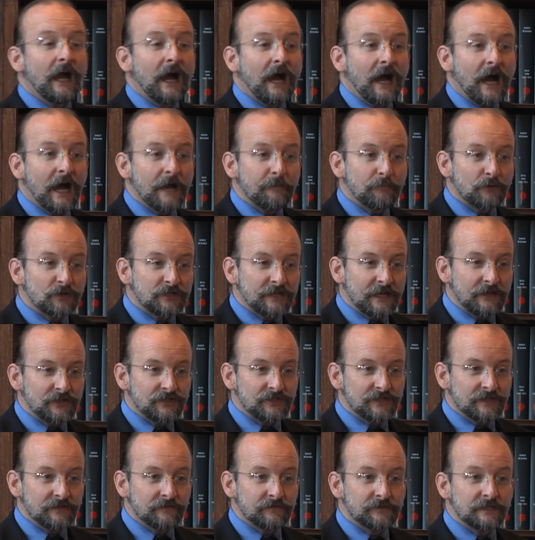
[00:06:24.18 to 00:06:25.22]

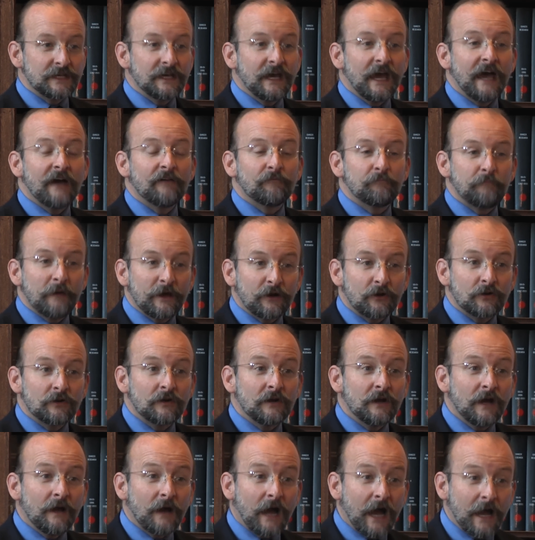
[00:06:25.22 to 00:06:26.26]
Hypertensives have better
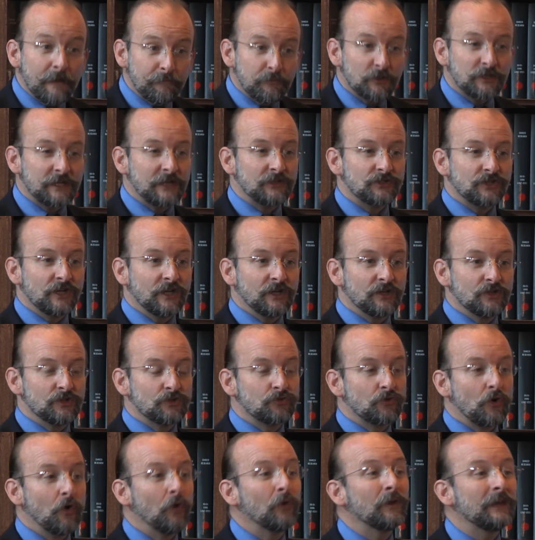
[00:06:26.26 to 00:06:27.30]
hypertension
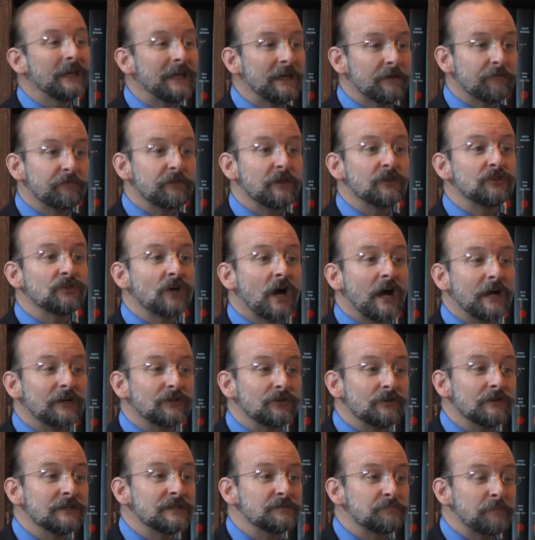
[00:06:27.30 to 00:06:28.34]
control if the doctor
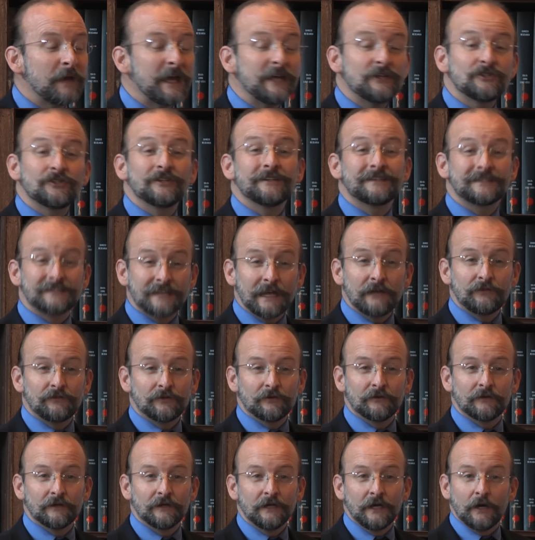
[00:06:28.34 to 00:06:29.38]
is
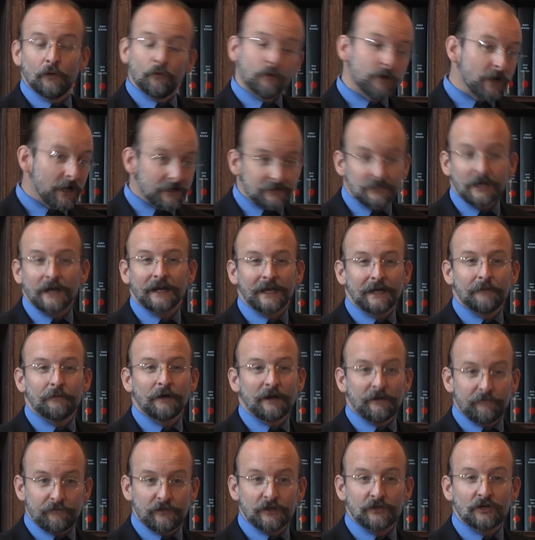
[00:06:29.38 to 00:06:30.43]
patient-centered. We're not talking about
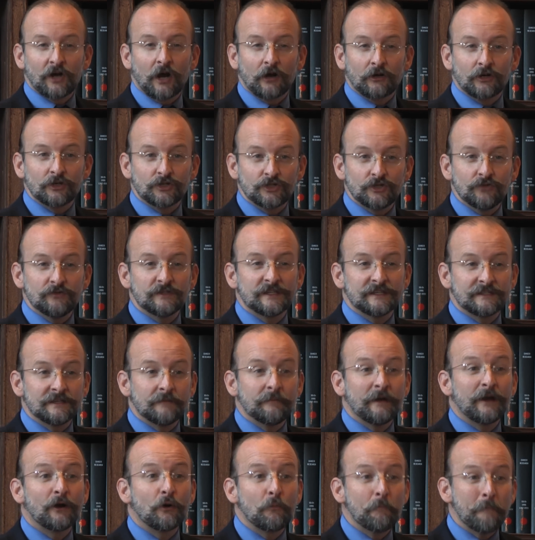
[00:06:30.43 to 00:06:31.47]
if the doctor chooses a
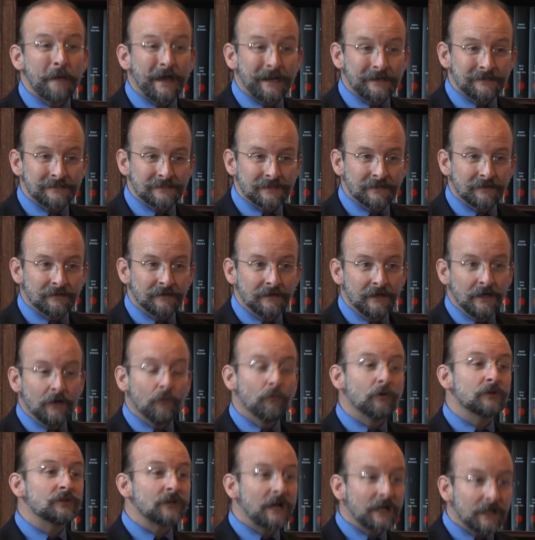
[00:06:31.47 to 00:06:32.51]
better medicine.
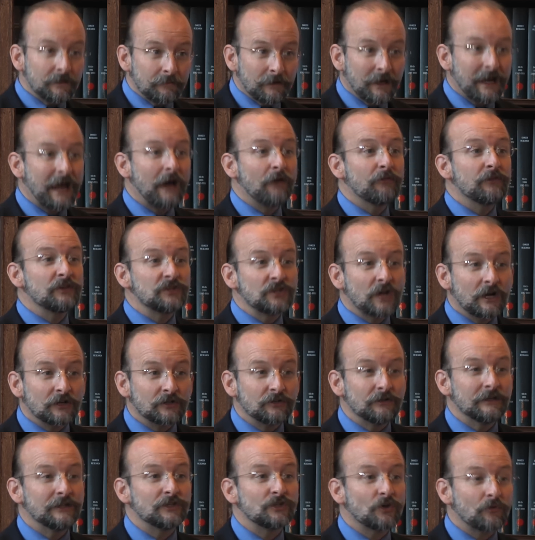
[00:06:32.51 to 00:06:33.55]
We're talking about how the doctor
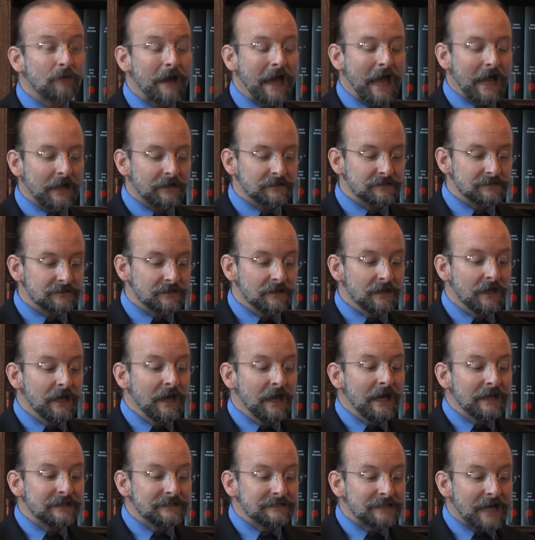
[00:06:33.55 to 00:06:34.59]
interacts.
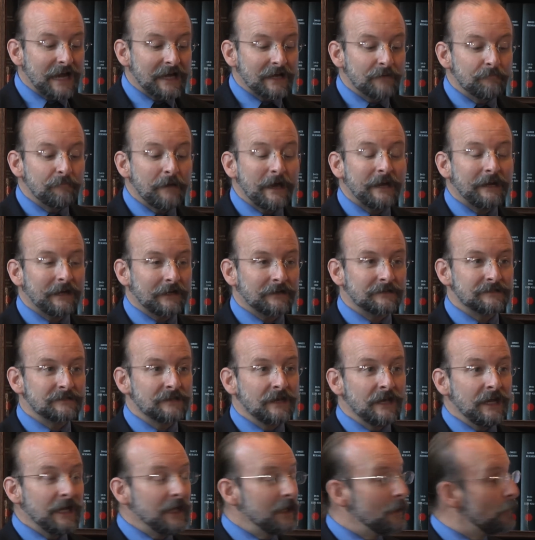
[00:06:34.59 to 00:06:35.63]
Diabetics,
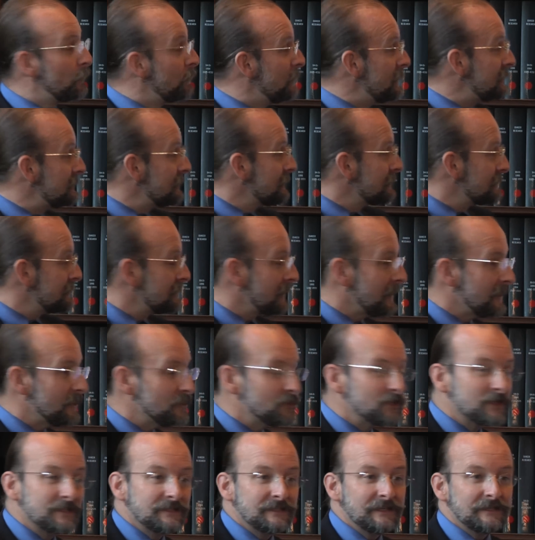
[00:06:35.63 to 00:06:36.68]
in a recent study
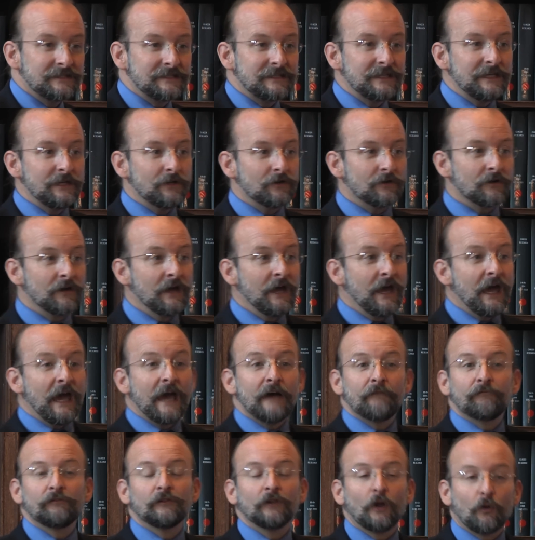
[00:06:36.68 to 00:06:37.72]
just this year,
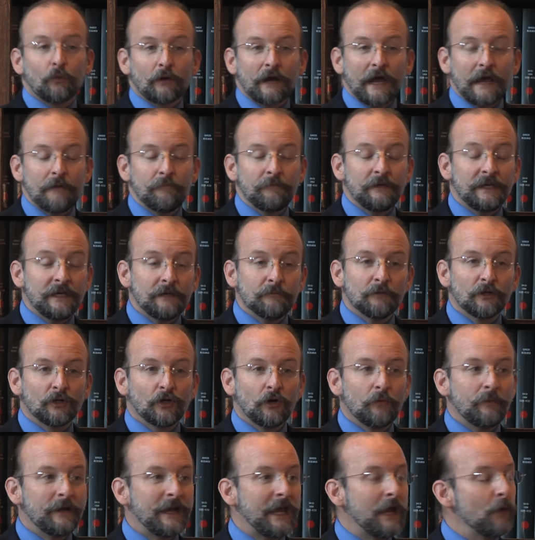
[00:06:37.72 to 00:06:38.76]
have lower
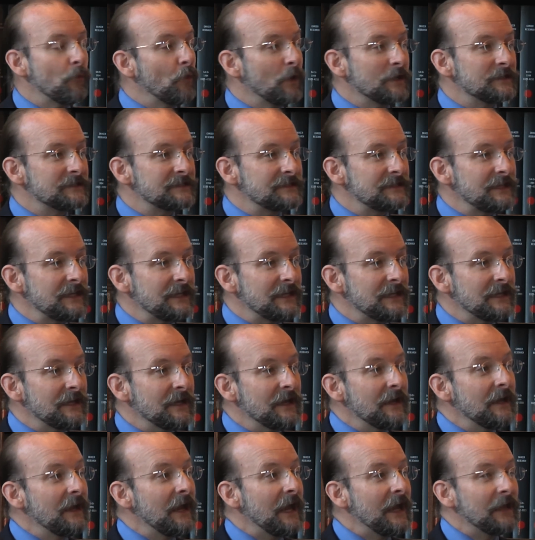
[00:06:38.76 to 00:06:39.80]
hemoglobin A1C
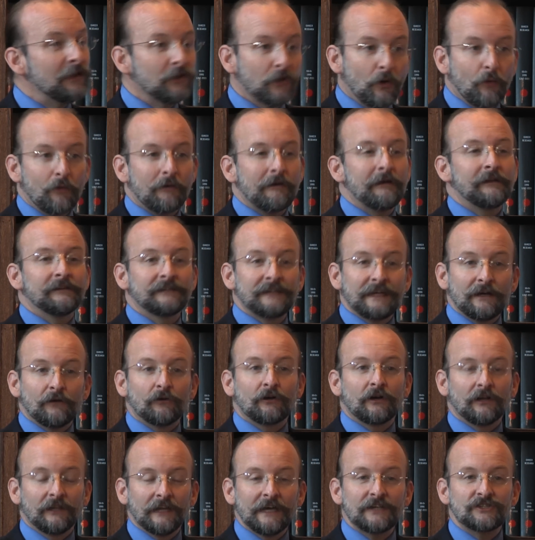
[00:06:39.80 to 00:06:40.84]
and lower LDL
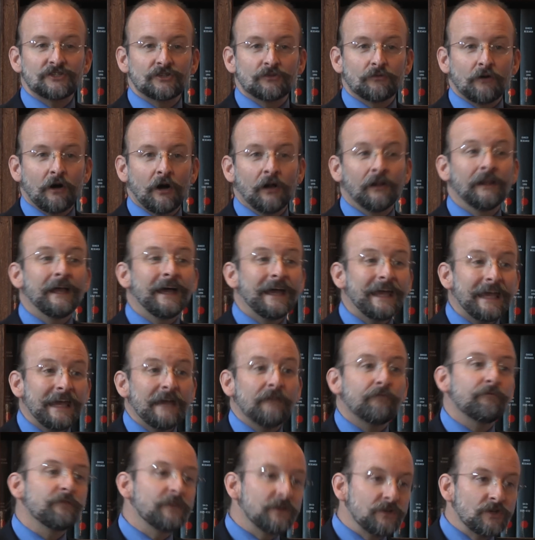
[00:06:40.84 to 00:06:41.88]
cholesterol
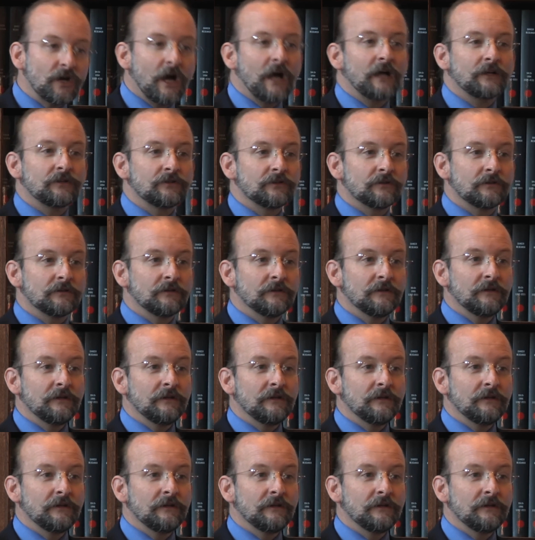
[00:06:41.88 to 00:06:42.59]
if the doctor